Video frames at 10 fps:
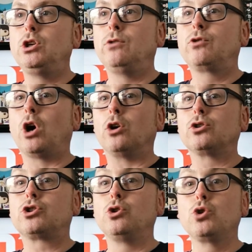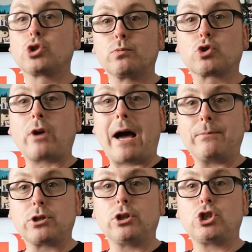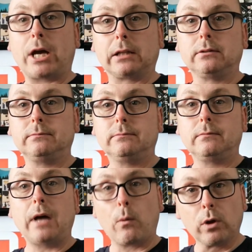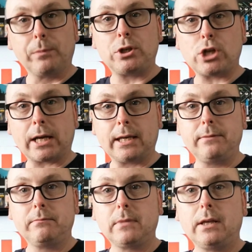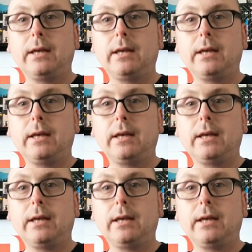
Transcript: You've got to subscribe to the channel. I will be checking.